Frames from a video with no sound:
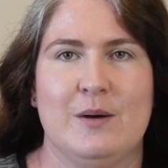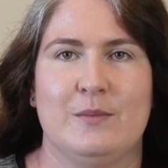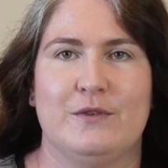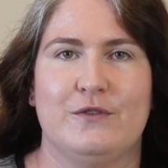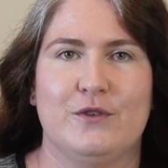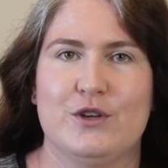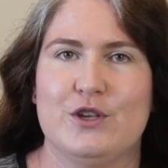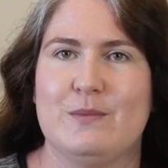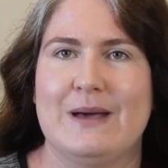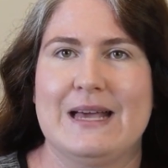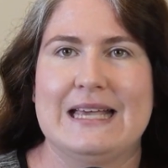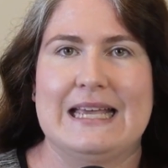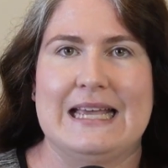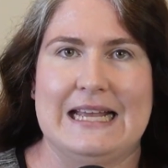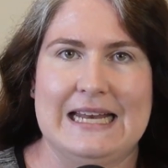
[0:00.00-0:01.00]
Before you
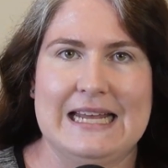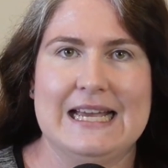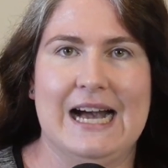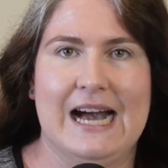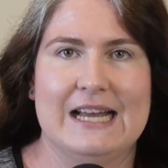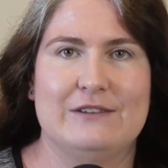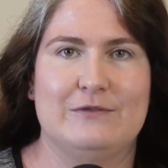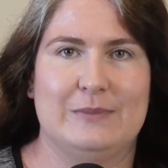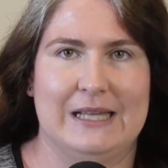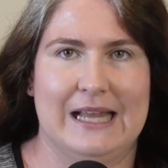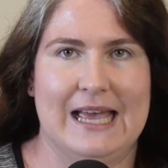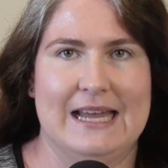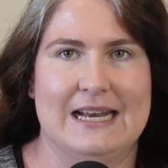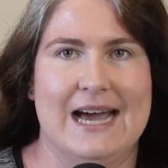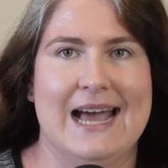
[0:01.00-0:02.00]
make any kind of
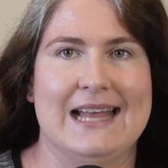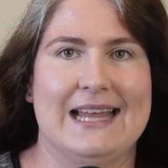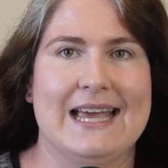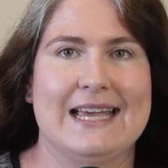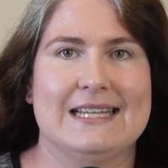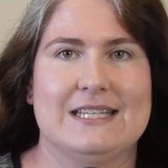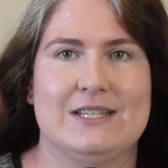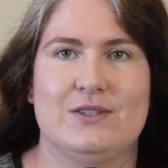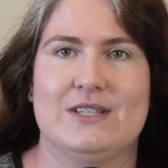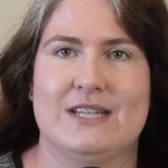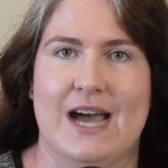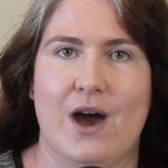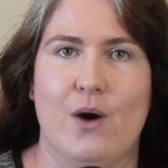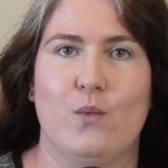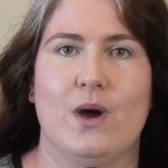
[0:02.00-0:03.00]
plan, I like to
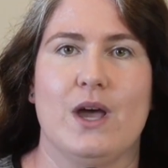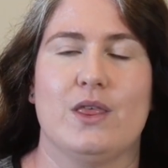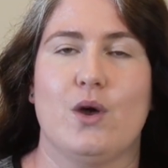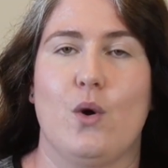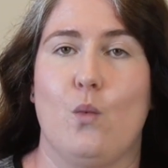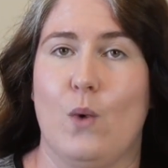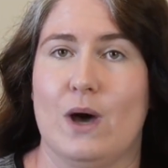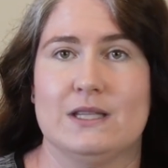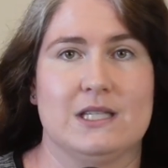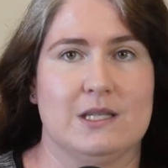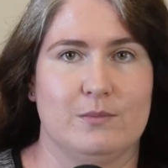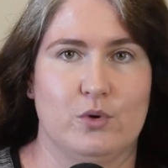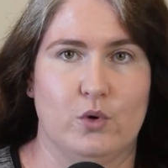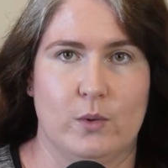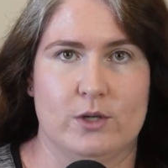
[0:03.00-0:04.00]
start with one
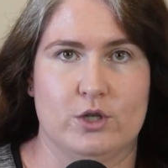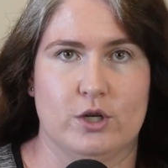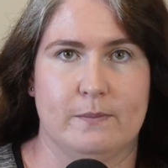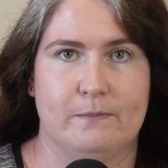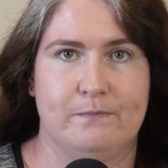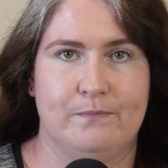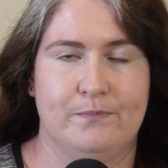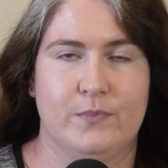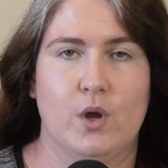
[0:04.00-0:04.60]
simple question.